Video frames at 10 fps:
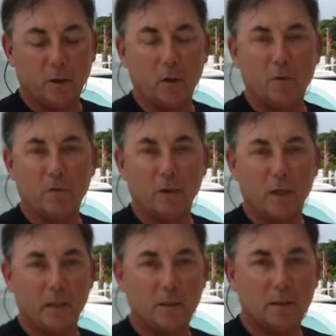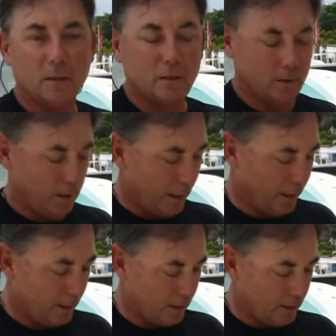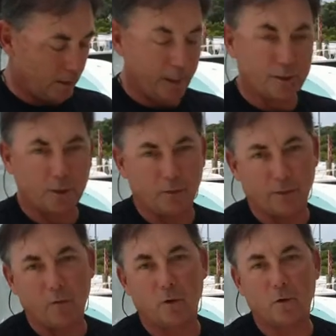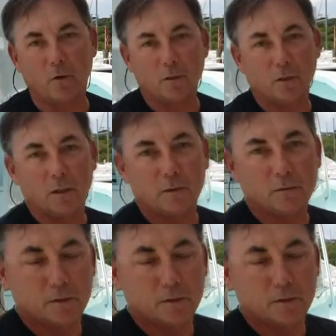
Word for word: oval heads, and uh, an inch and three quarter hole saw.